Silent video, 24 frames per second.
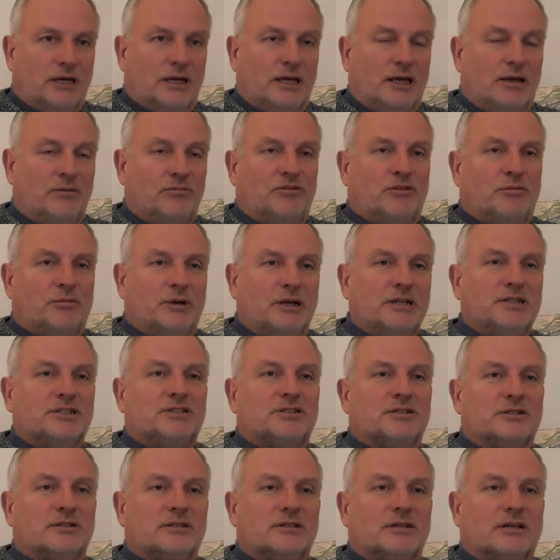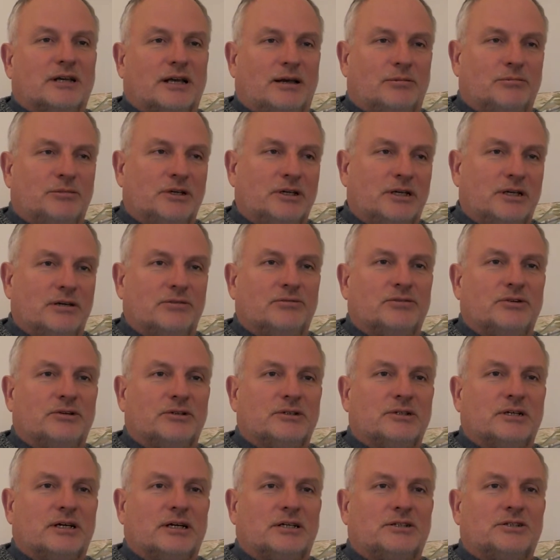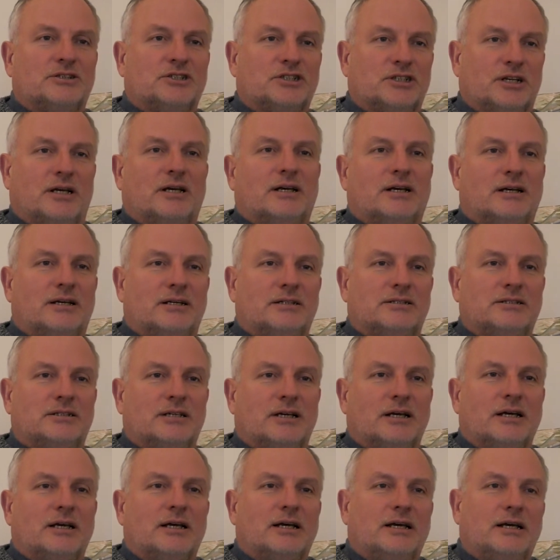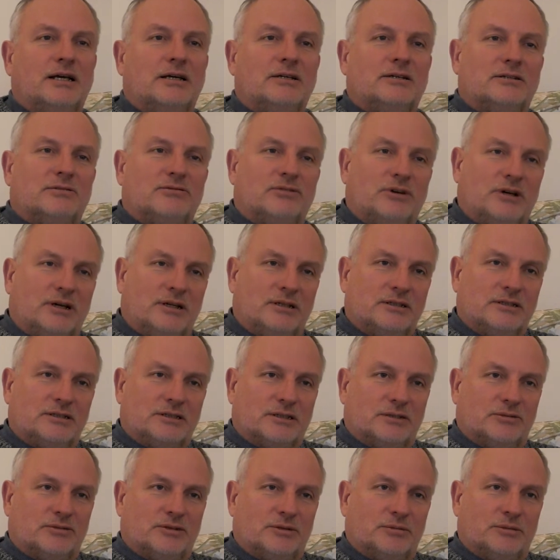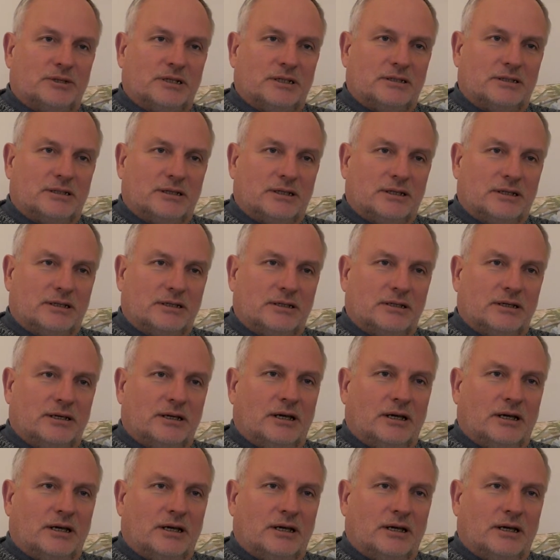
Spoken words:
Information can be given and shared in advance of the meeting,